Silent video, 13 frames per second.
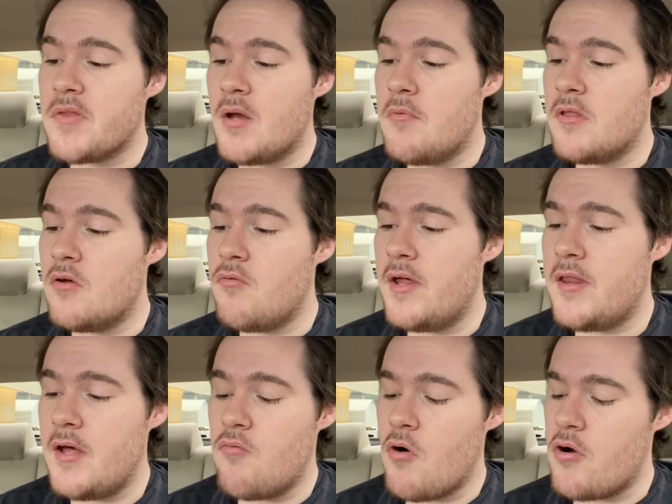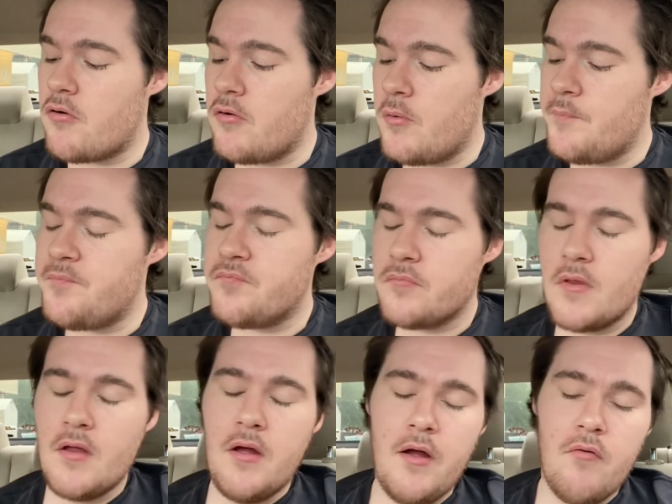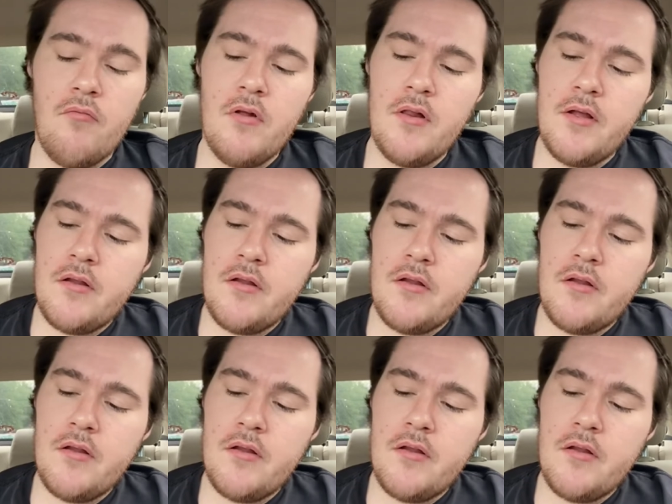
But the way they work it, it really